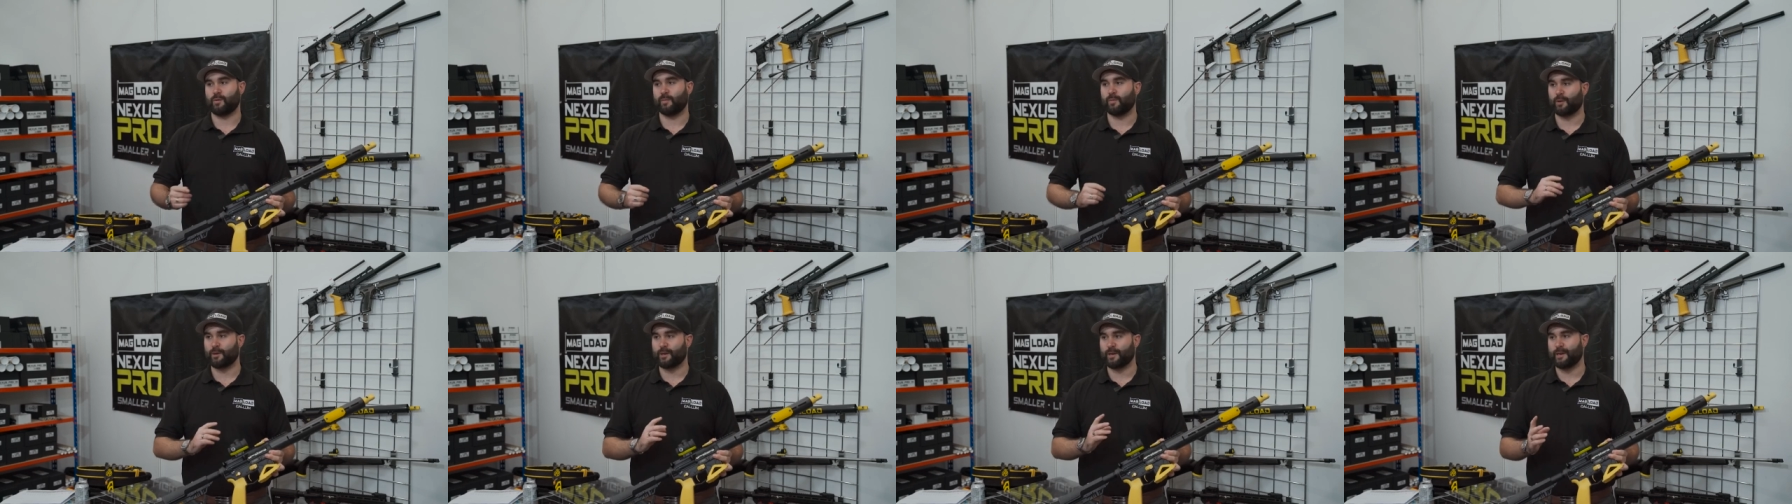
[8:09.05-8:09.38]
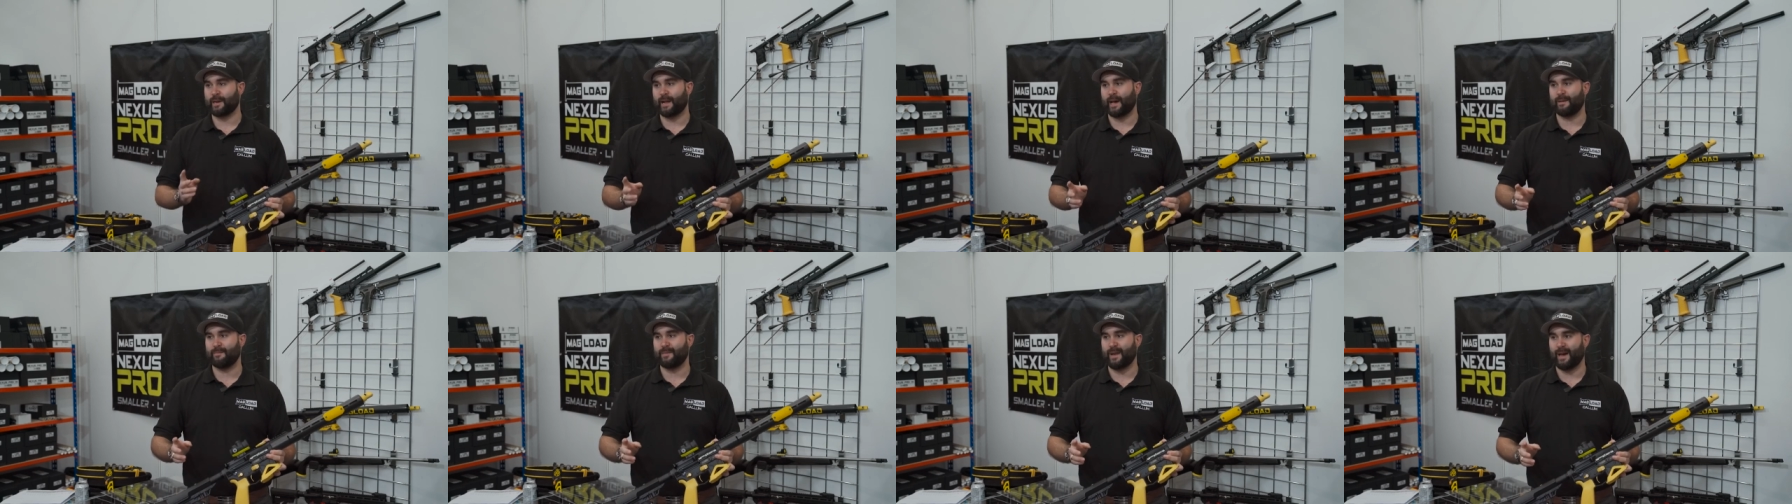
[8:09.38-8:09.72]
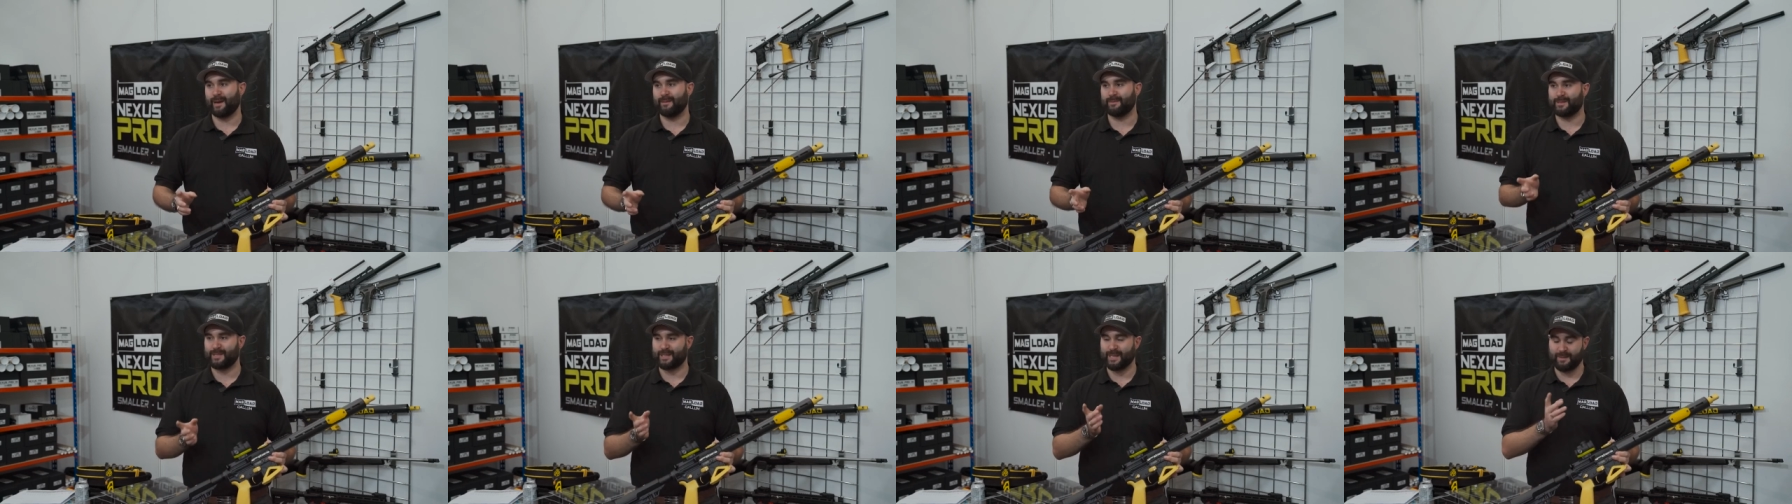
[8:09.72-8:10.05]
I'm not going to name
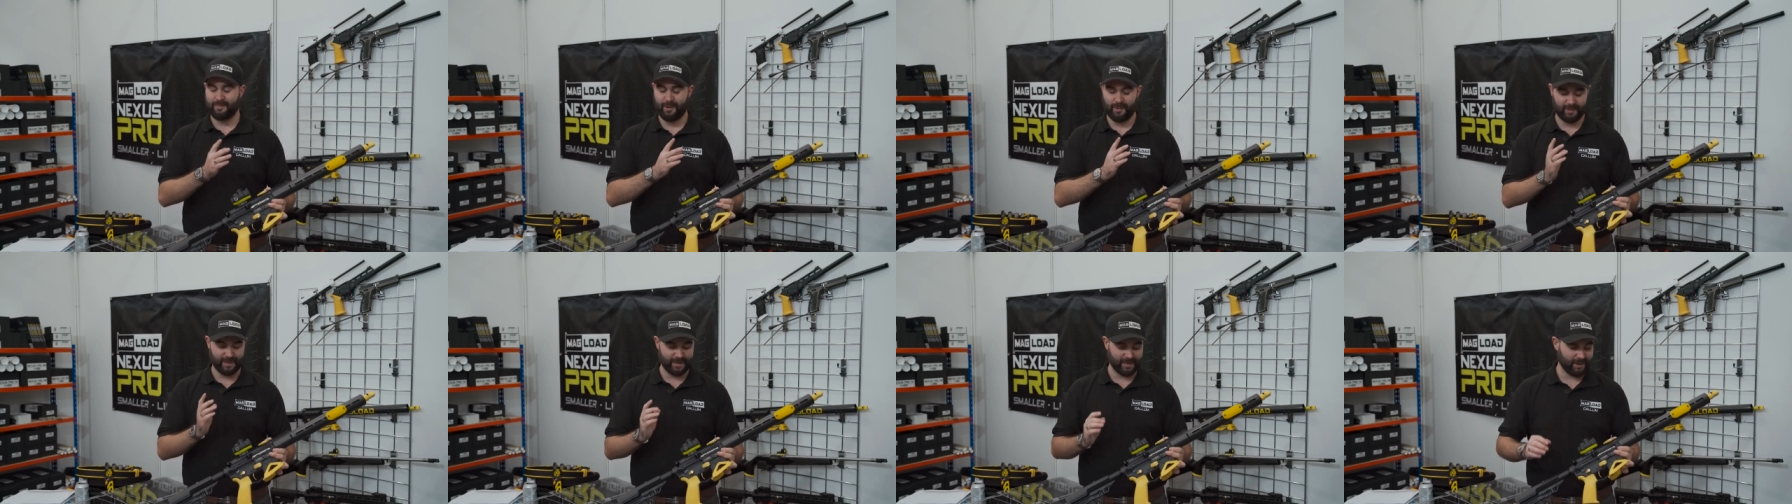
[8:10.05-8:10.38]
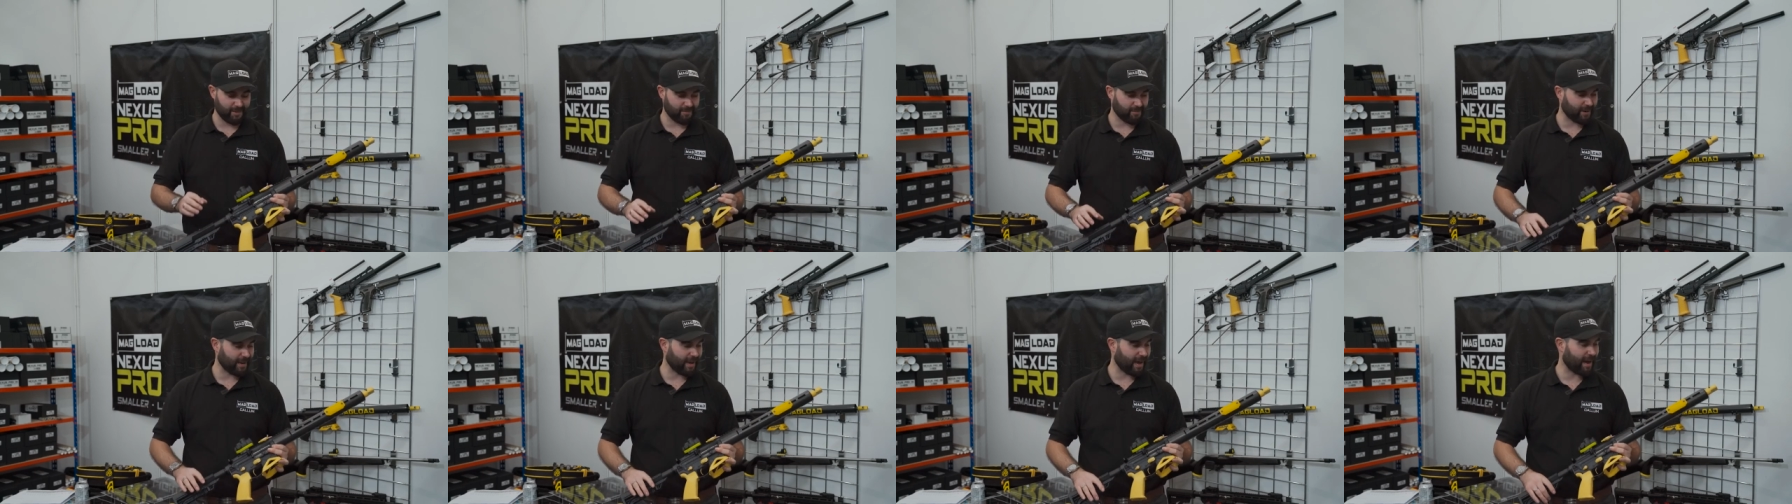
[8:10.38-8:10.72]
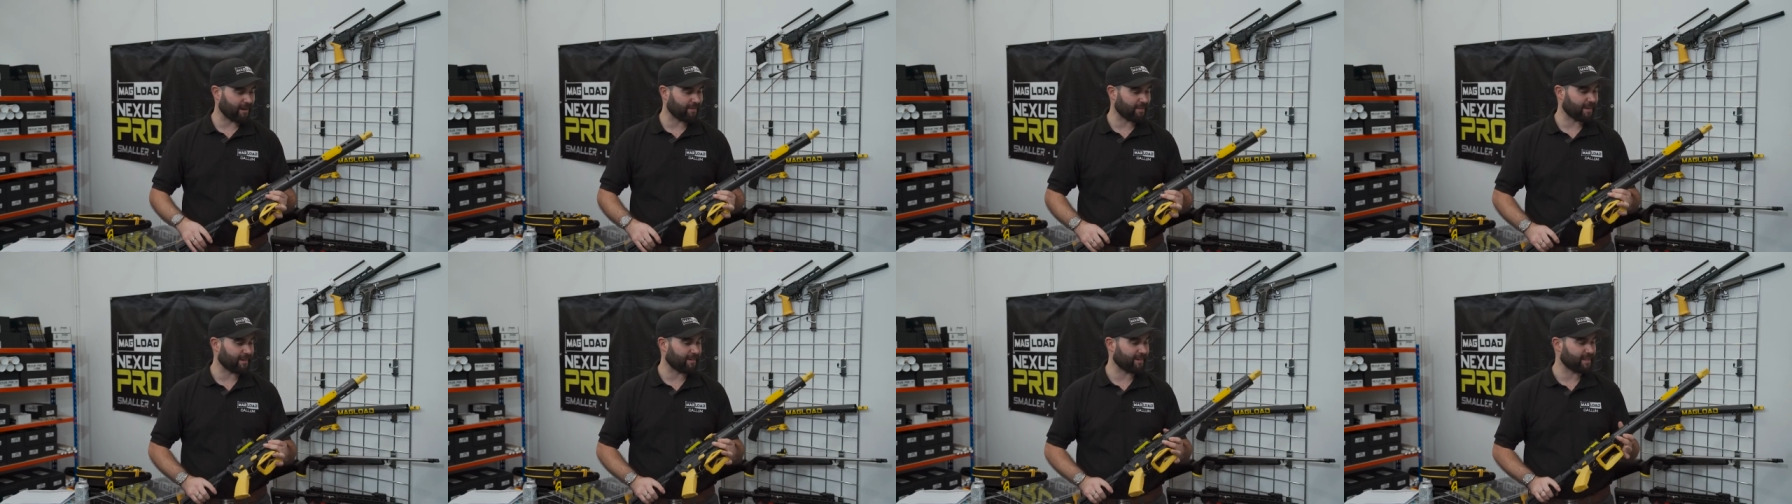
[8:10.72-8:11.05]
names because they probably don't want it
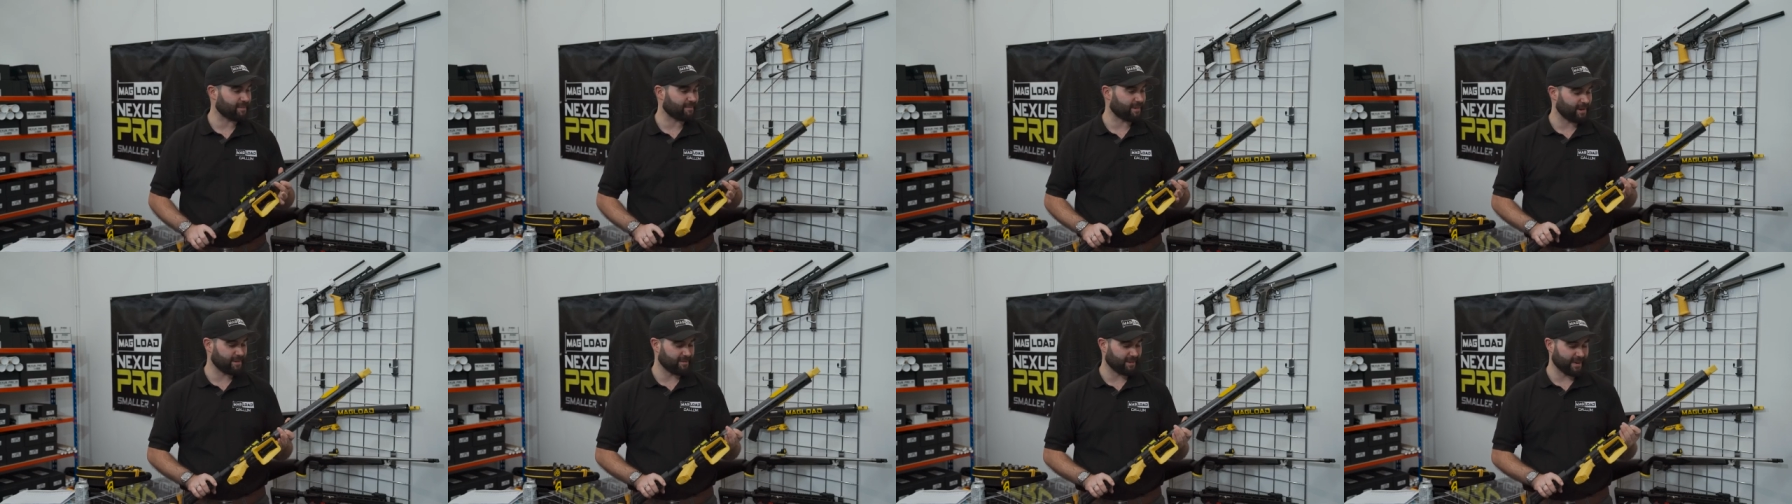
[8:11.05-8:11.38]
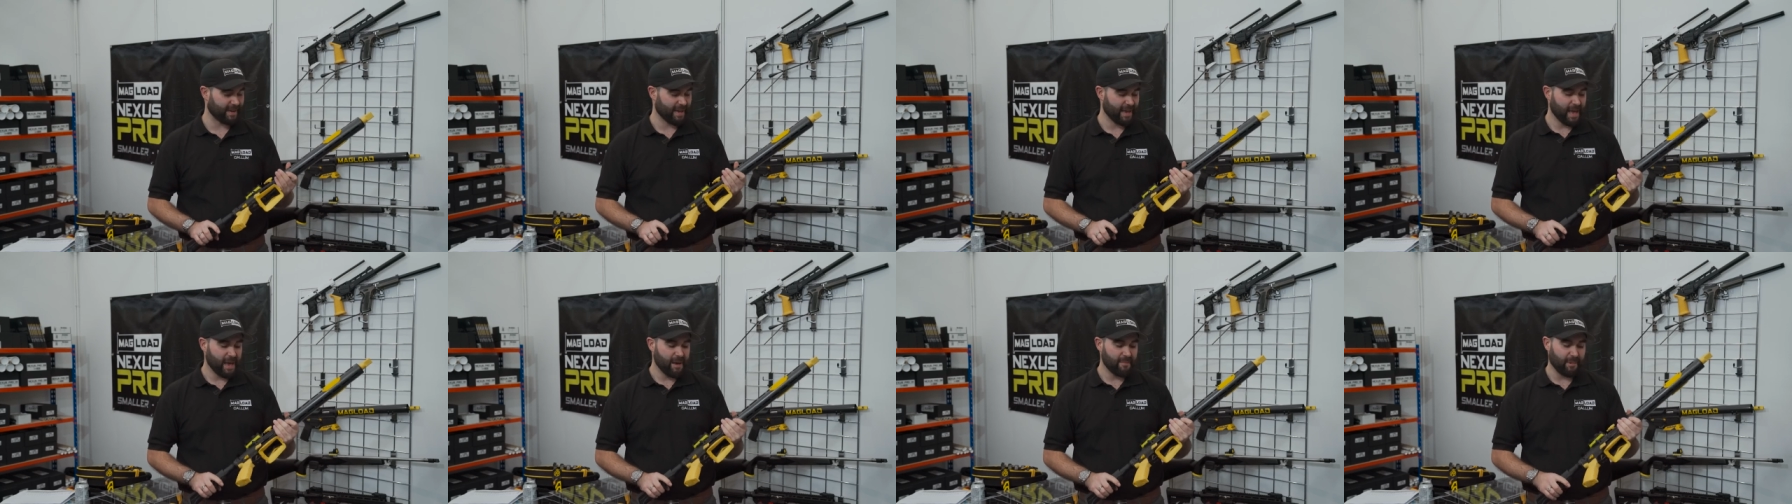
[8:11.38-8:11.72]
out there at the moment,